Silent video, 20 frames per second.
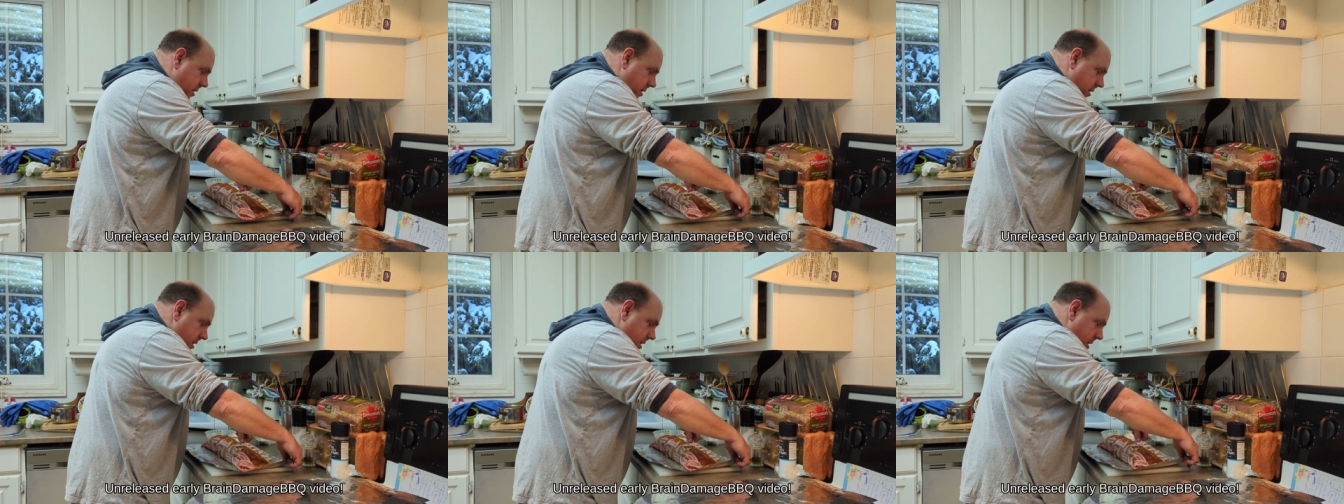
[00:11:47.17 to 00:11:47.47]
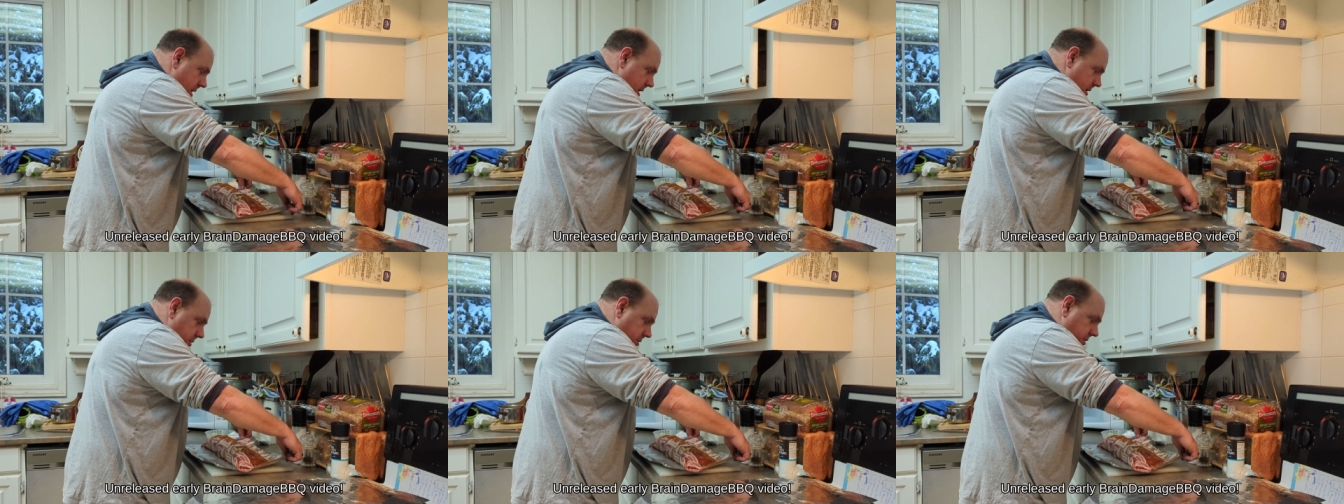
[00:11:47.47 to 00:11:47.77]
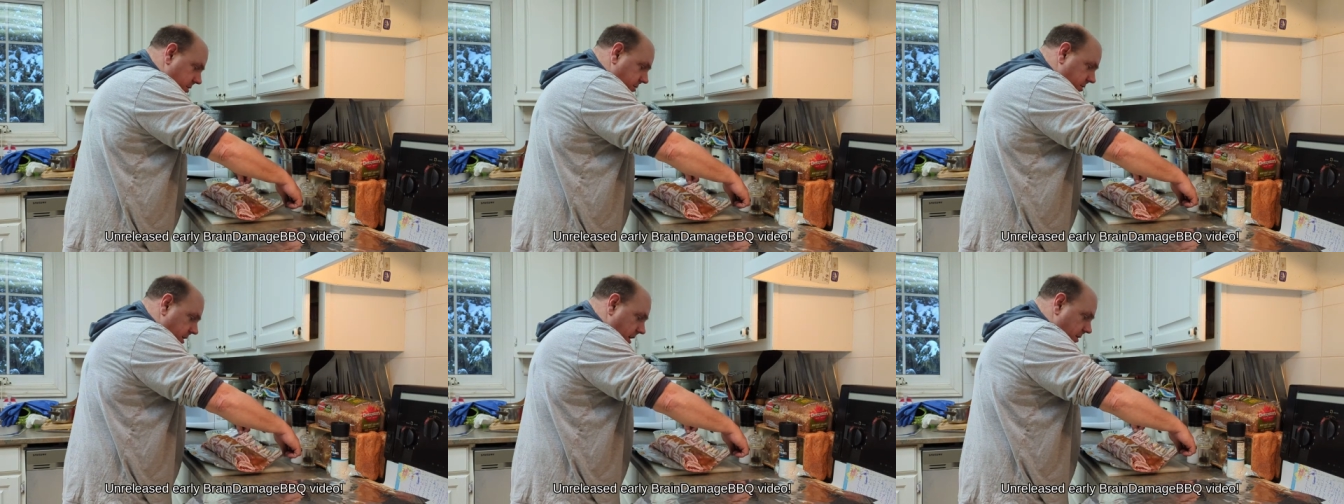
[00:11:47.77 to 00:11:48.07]
Do
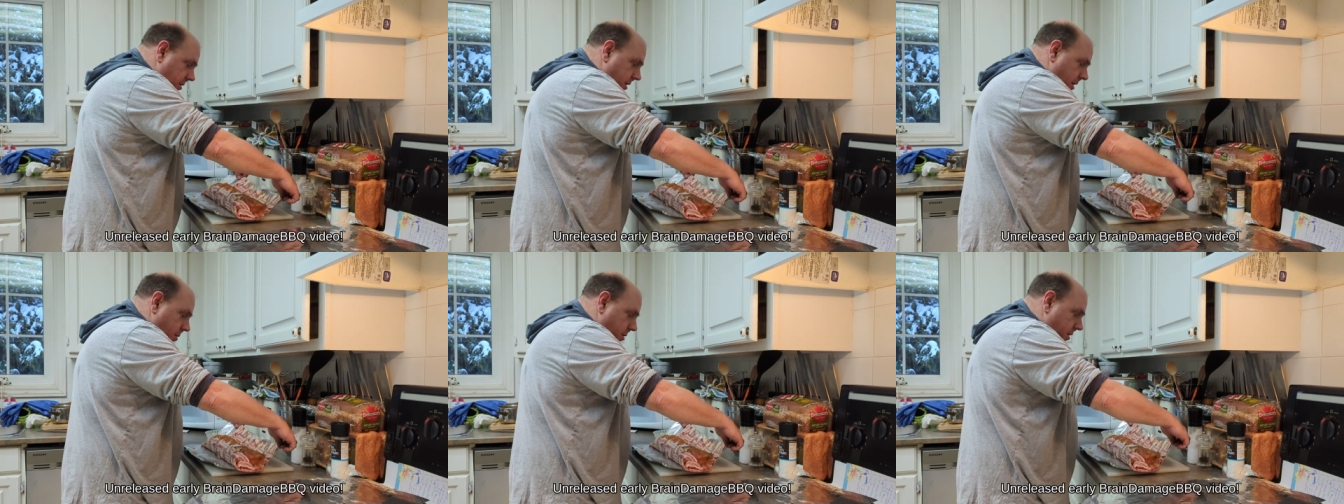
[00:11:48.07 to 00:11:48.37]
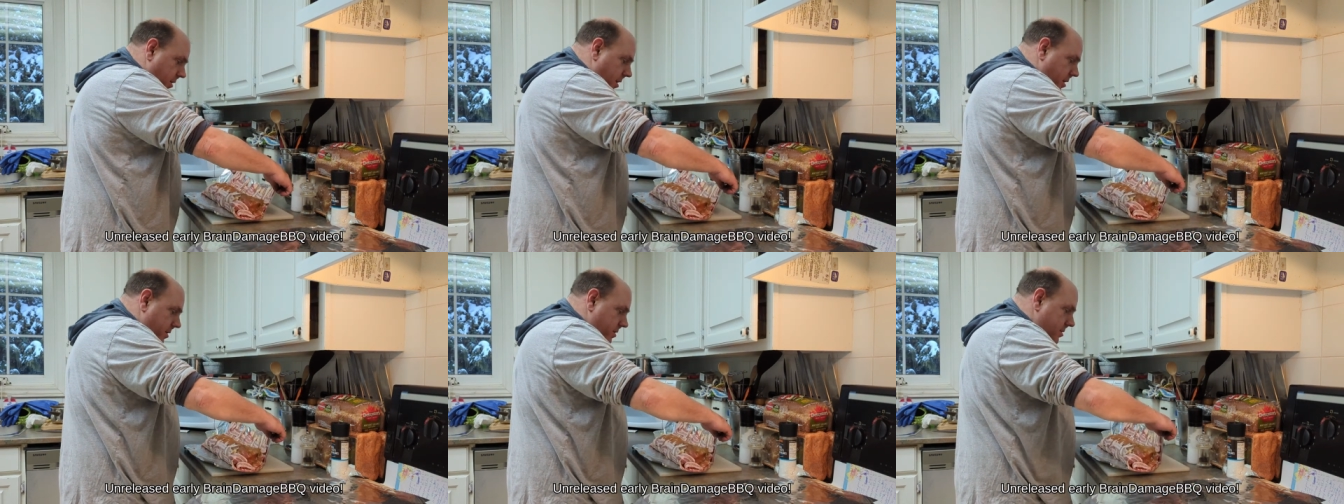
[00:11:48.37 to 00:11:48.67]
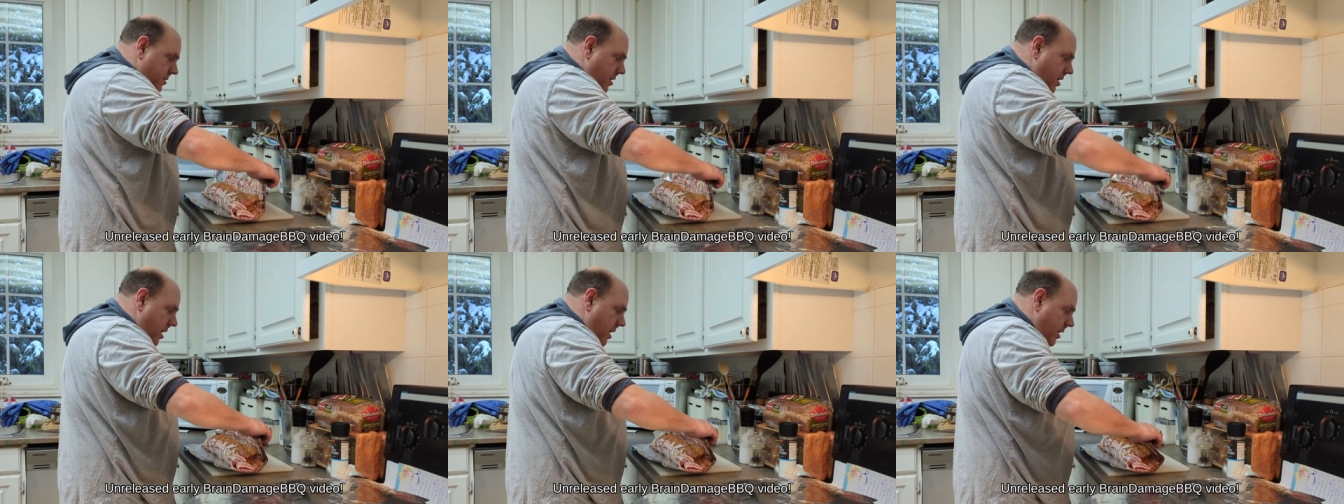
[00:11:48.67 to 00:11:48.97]
the same thing with the other
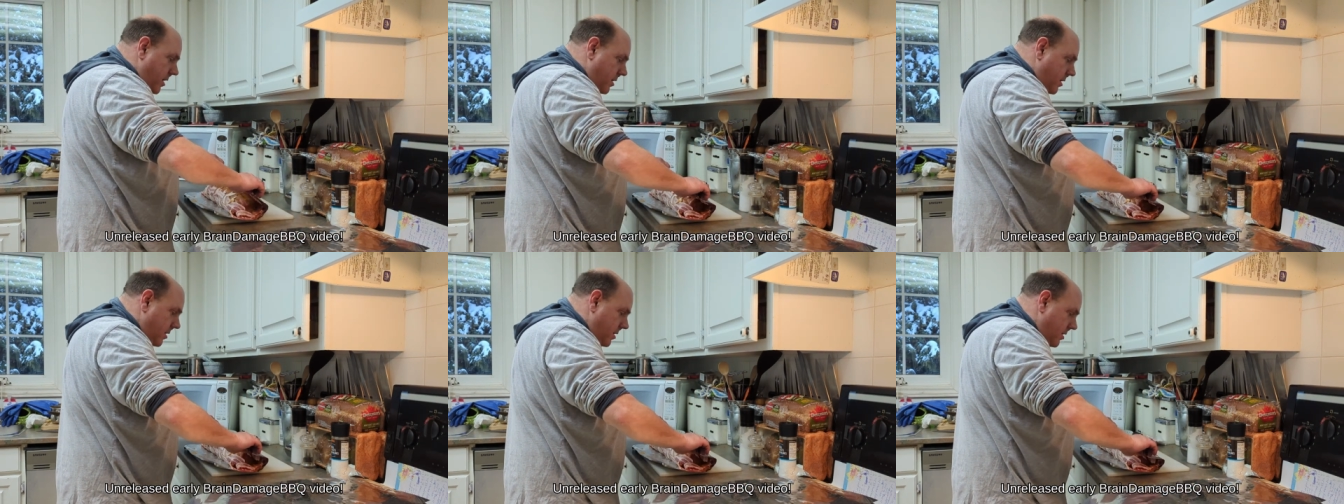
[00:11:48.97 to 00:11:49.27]
side.